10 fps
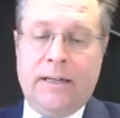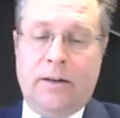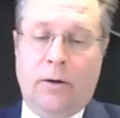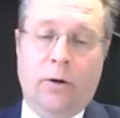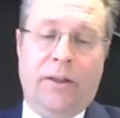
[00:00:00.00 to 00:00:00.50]

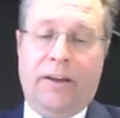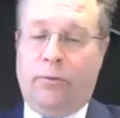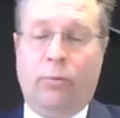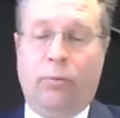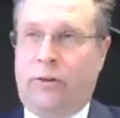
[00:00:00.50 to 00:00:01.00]
or there's
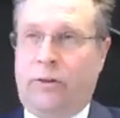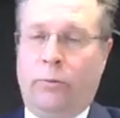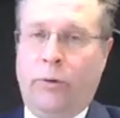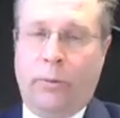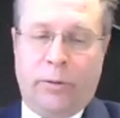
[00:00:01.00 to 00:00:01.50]
what's
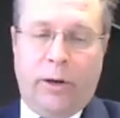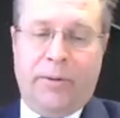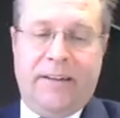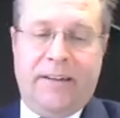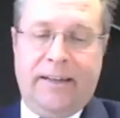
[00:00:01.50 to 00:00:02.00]
called real
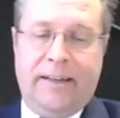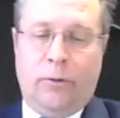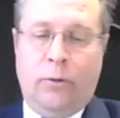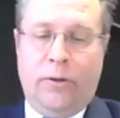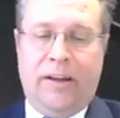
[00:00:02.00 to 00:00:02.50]
property test,
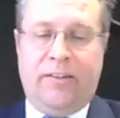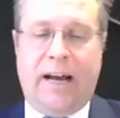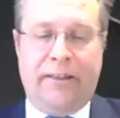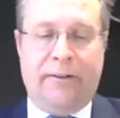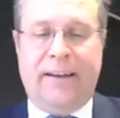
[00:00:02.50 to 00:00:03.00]
or there's
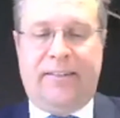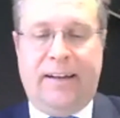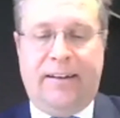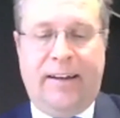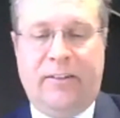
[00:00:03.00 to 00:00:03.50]
other
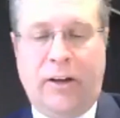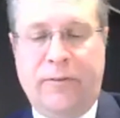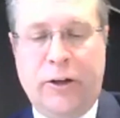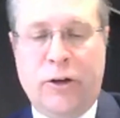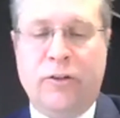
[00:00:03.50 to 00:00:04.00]
asset tests. So
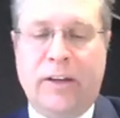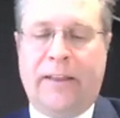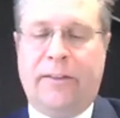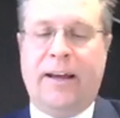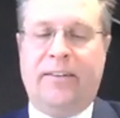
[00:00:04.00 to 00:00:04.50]
if you're using
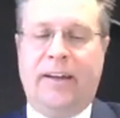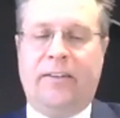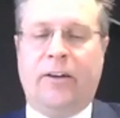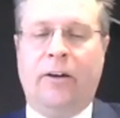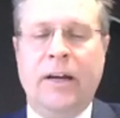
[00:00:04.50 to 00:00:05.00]
other
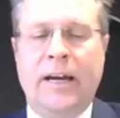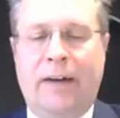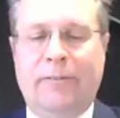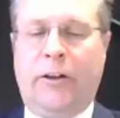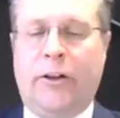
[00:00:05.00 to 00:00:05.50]
assets, so
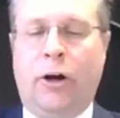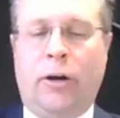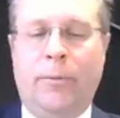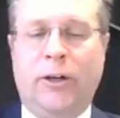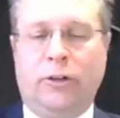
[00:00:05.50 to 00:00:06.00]
have a look at the
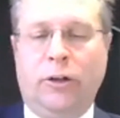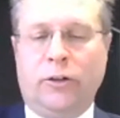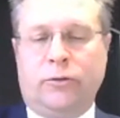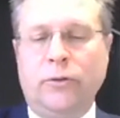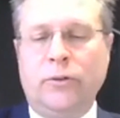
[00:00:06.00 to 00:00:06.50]
non-commercial
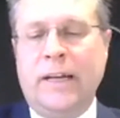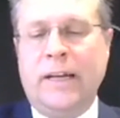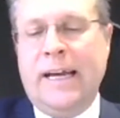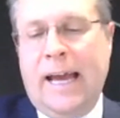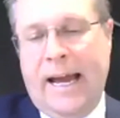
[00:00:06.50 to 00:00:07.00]
loss rules,
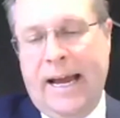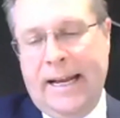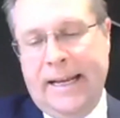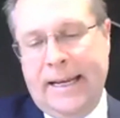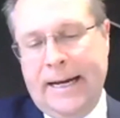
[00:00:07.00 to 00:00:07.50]

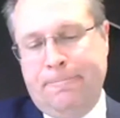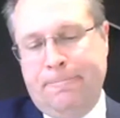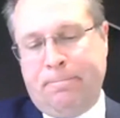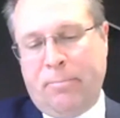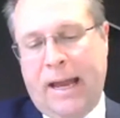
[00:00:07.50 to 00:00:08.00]
and
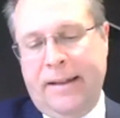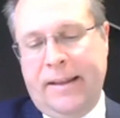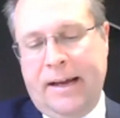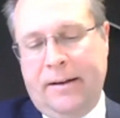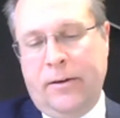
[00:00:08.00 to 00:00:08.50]

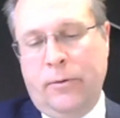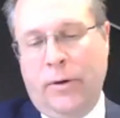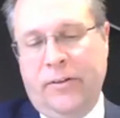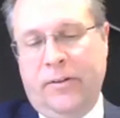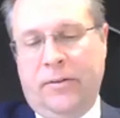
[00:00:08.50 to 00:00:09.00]
that
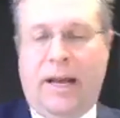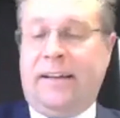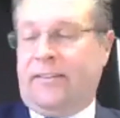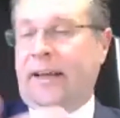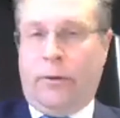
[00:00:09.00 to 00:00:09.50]
whoever
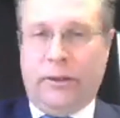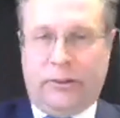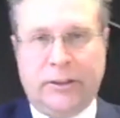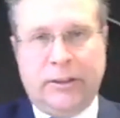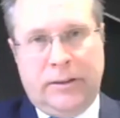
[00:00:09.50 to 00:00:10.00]
asked that
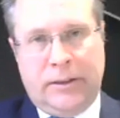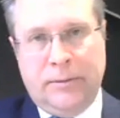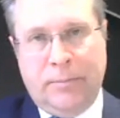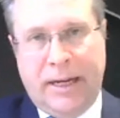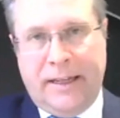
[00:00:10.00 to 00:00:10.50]
question can
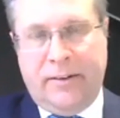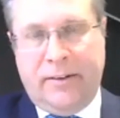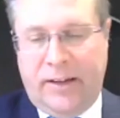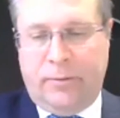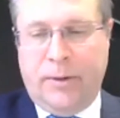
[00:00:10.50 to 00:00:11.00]
make an
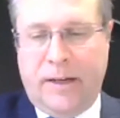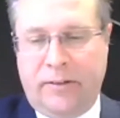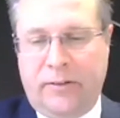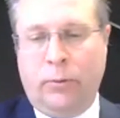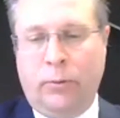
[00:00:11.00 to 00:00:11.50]
assessment
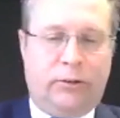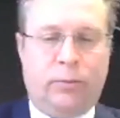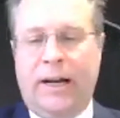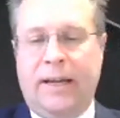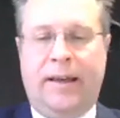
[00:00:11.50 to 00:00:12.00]
as to which
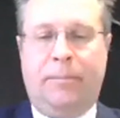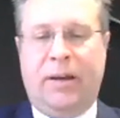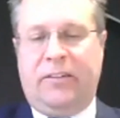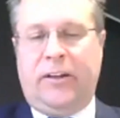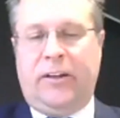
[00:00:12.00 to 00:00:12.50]
way they're
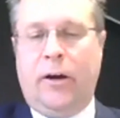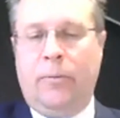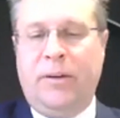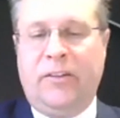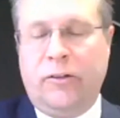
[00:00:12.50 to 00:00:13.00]
best to go,
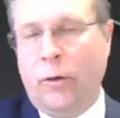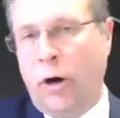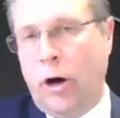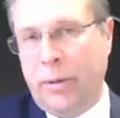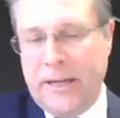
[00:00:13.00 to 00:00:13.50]
business
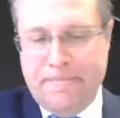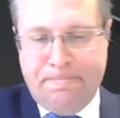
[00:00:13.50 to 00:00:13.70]
or hobby.